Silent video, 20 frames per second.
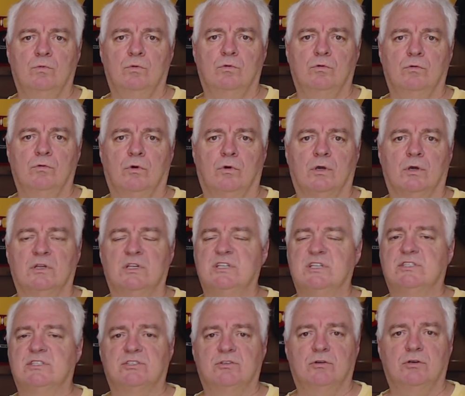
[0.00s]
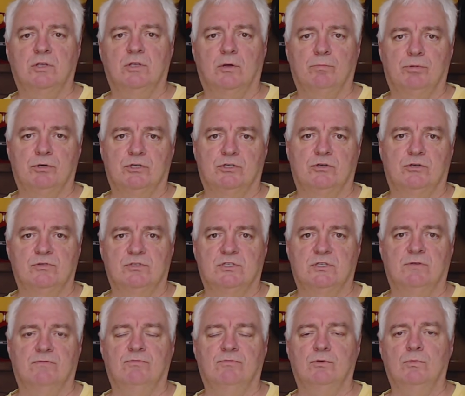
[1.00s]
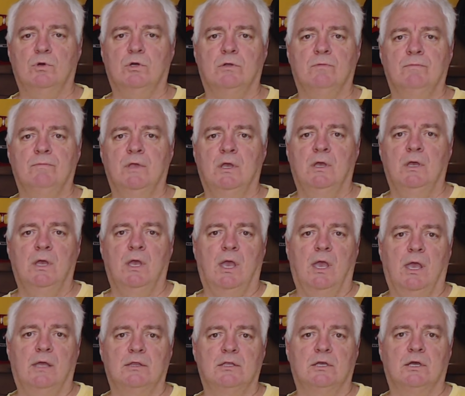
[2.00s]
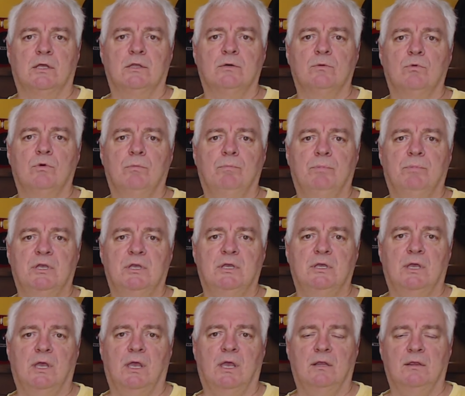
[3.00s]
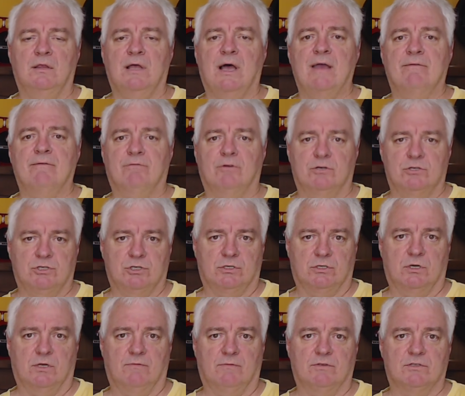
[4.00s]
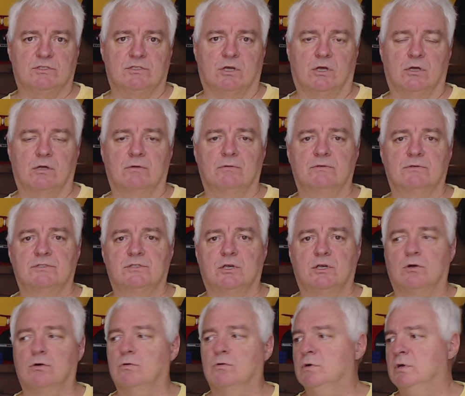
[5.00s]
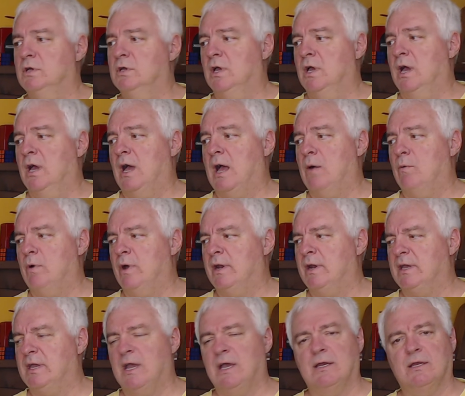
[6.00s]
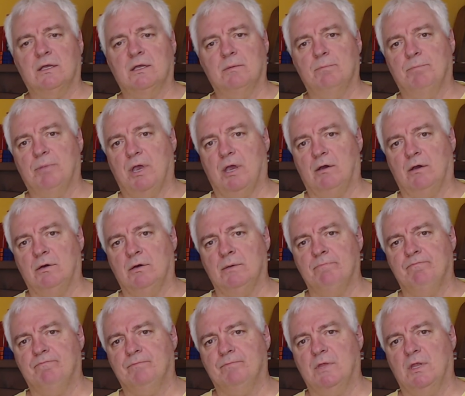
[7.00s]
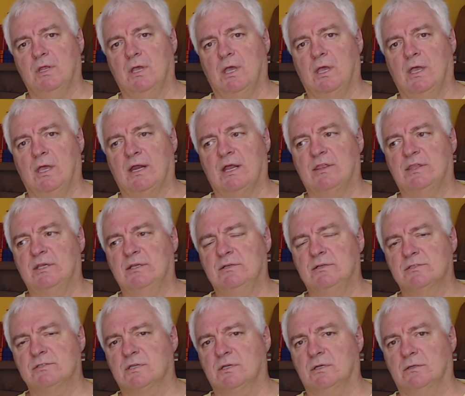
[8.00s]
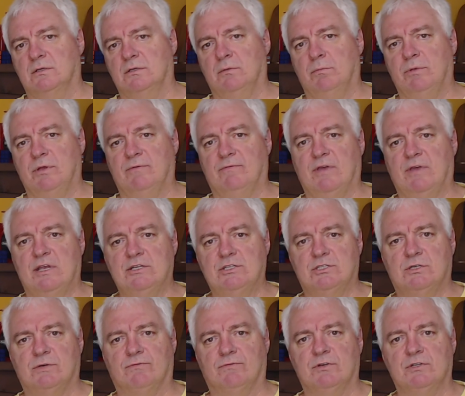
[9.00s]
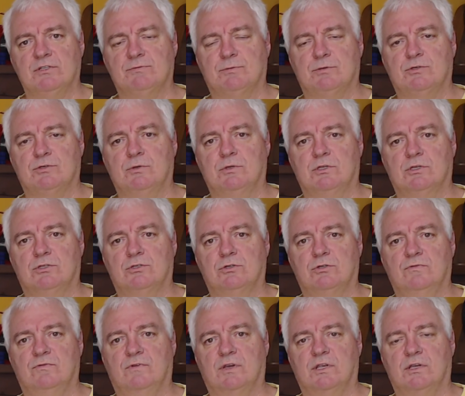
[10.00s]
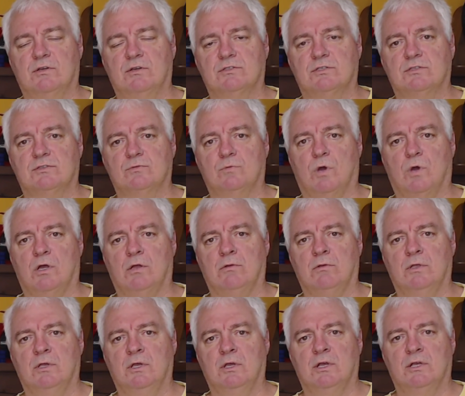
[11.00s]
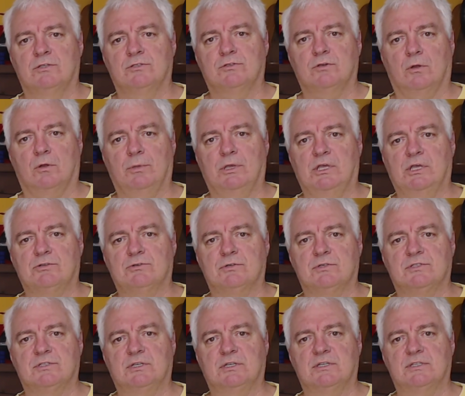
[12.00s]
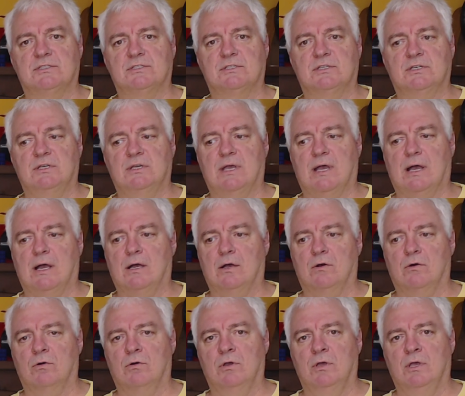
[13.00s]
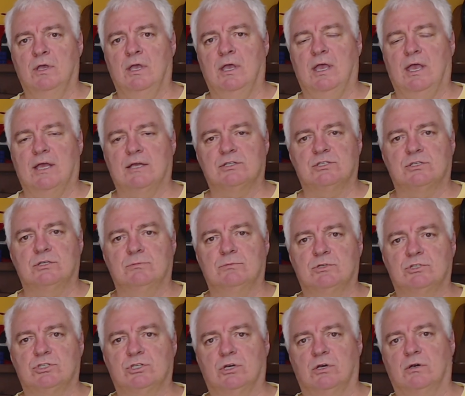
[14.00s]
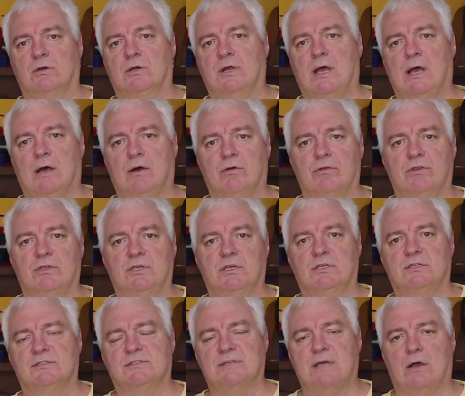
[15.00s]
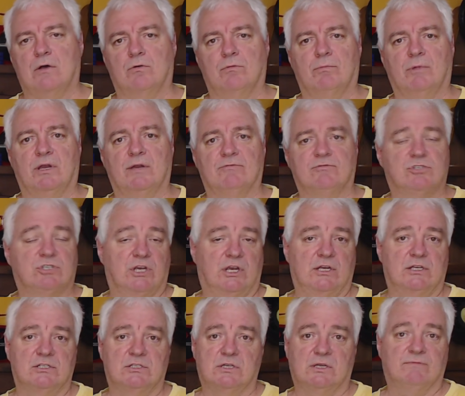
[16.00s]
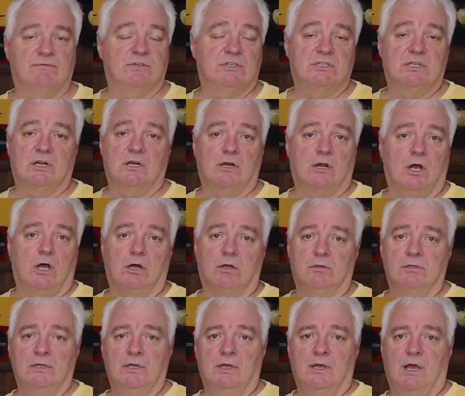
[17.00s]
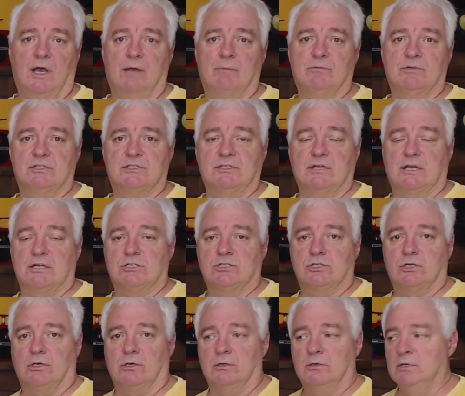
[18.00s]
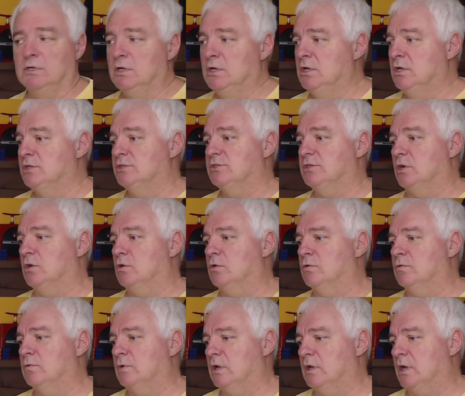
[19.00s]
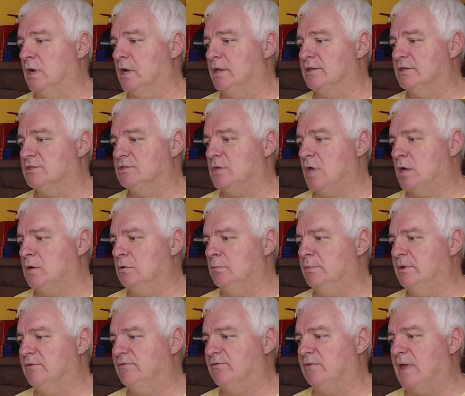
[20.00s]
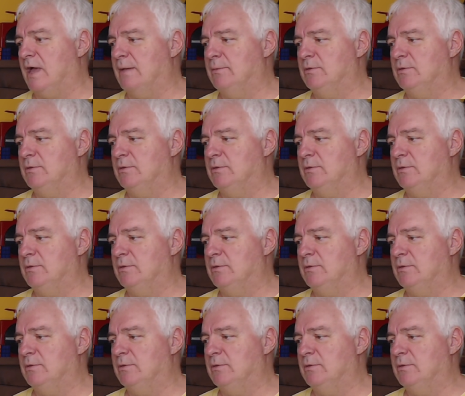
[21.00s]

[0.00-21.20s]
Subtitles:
or at least studio produced, if you will, and the other will be a live version of the song. So I want to kind of compare them, and I think there's a little bit of age difference between the two videos as well. So it'll be interesting to see how, as she matured, how the sound might have changed, if it did at all. I'm just not sure. So the song will be Fly Me